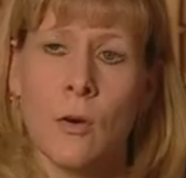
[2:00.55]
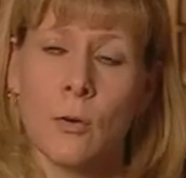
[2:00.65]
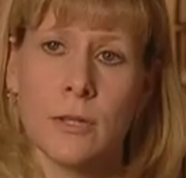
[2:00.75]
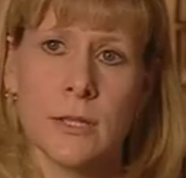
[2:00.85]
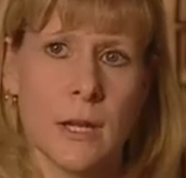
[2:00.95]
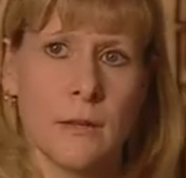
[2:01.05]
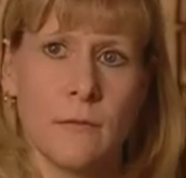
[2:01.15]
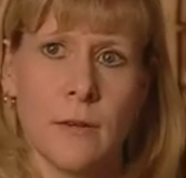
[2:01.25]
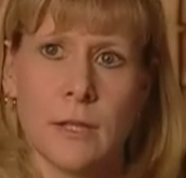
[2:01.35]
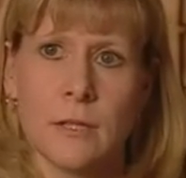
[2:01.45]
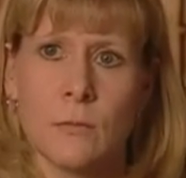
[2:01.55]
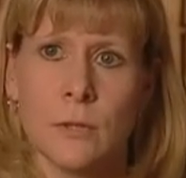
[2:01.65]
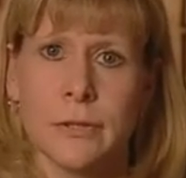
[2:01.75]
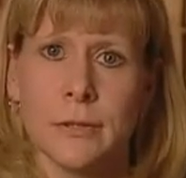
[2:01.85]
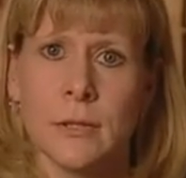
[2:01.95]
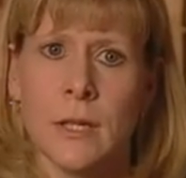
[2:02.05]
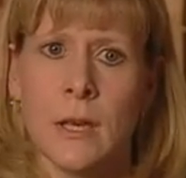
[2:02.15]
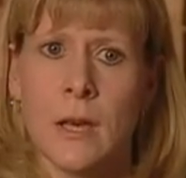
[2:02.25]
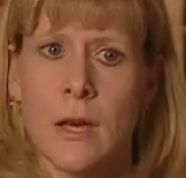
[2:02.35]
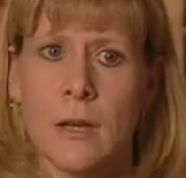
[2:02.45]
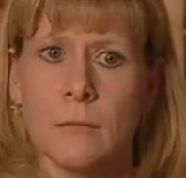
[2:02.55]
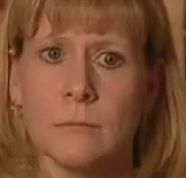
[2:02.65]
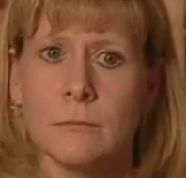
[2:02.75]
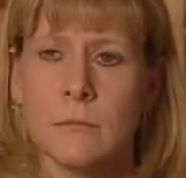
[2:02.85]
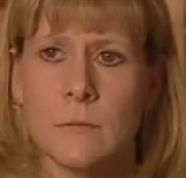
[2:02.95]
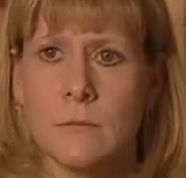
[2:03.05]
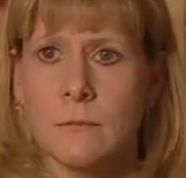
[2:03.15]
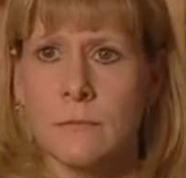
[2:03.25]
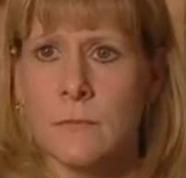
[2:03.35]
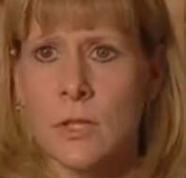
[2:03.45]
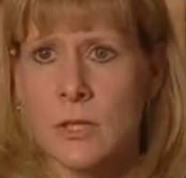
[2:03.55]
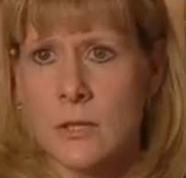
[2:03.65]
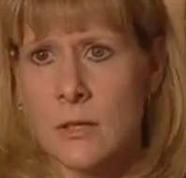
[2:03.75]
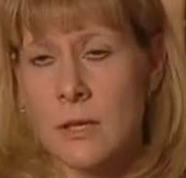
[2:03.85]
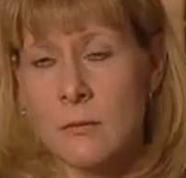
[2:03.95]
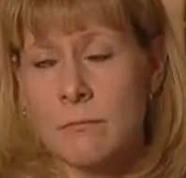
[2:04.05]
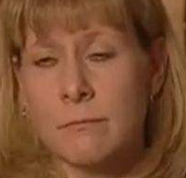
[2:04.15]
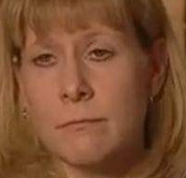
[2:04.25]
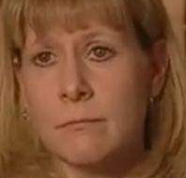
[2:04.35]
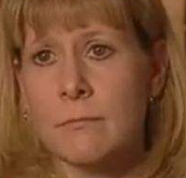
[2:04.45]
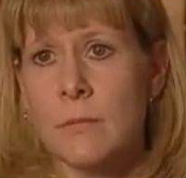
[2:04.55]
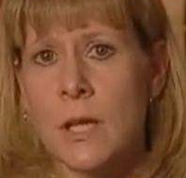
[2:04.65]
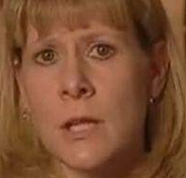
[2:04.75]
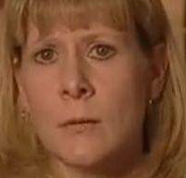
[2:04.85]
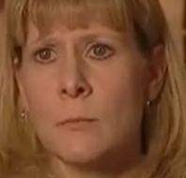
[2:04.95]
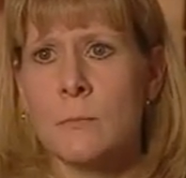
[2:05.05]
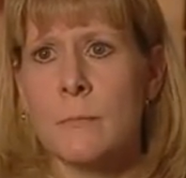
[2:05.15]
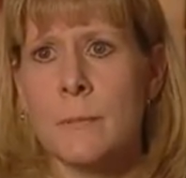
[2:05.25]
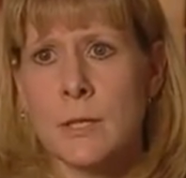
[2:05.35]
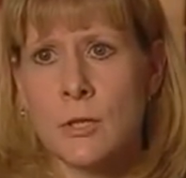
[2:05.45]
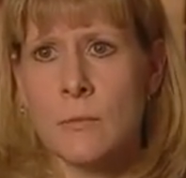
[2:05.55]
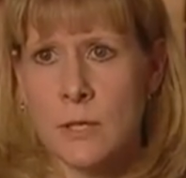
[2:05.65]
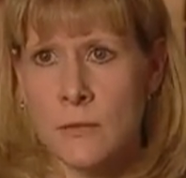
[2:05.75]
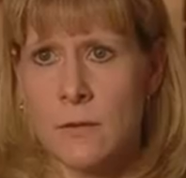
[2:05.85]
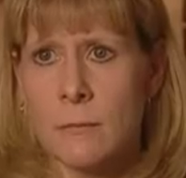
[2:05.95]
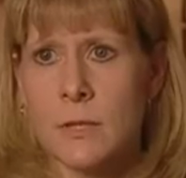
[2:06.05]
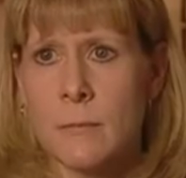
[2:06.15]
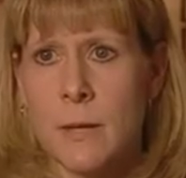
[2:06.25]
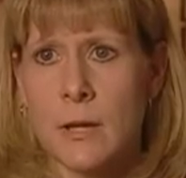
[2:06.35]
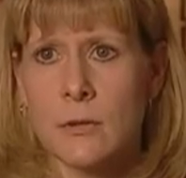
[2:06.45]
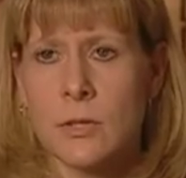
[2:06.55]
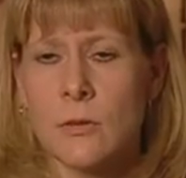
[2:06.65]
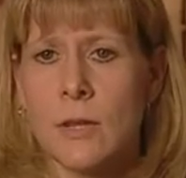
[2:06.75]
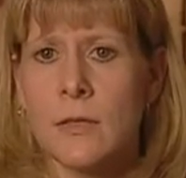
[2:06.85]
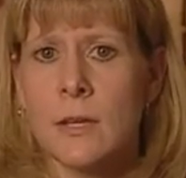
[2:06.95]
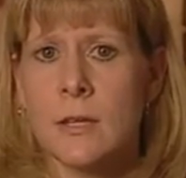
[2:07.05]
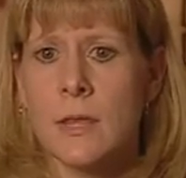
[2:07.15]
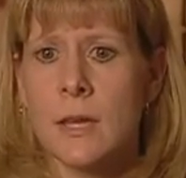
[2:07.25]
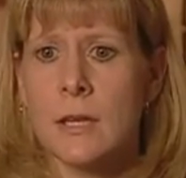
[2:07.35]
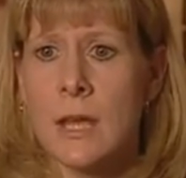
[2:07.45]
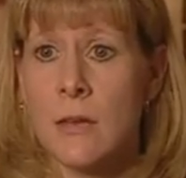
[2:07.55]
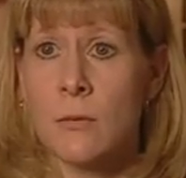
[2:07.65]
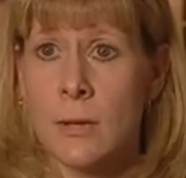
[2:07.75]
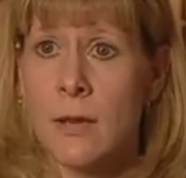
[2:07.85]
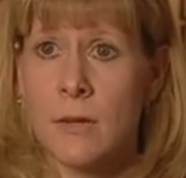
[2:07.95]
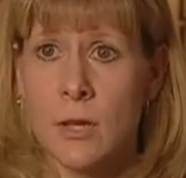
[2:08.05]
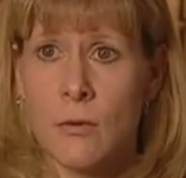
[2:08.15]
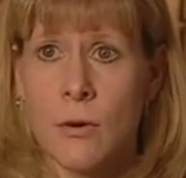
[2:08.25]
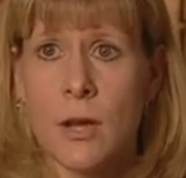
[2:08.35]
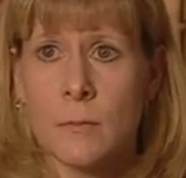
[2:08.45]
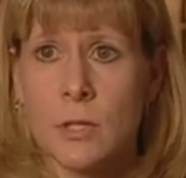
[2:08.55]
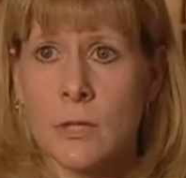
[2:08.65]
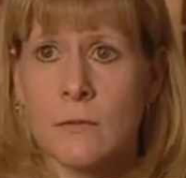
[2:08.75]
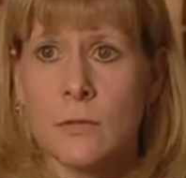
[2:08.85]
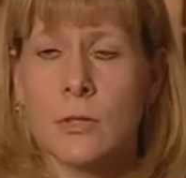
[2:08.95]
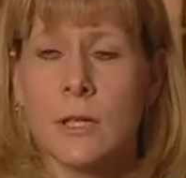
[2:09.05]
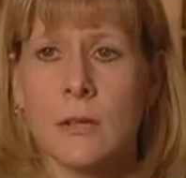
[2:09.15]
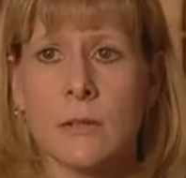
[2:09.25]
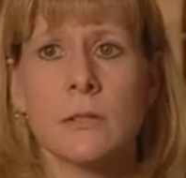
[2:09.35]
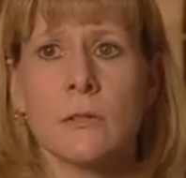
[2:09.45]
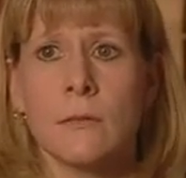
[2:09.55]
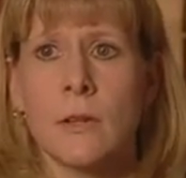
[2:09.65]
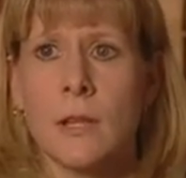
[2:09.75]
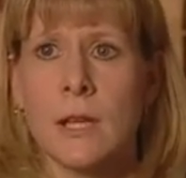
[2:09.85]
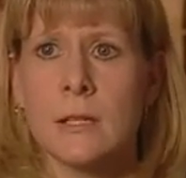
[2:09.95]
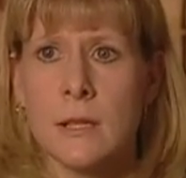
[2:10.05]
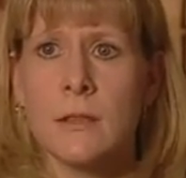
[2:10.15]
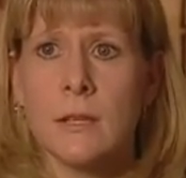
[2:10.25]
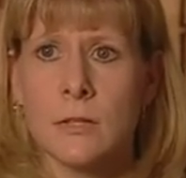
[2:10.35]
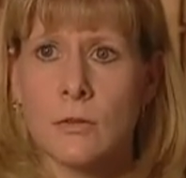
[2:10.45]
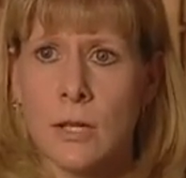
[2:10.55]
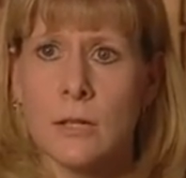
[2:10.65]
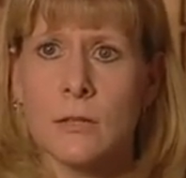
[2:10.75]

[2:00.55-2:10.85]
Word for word: or the side effects were um, just they a little bit too much for them to bear. So I think that now that we have another option for treating ulcerative colitis, I think it's great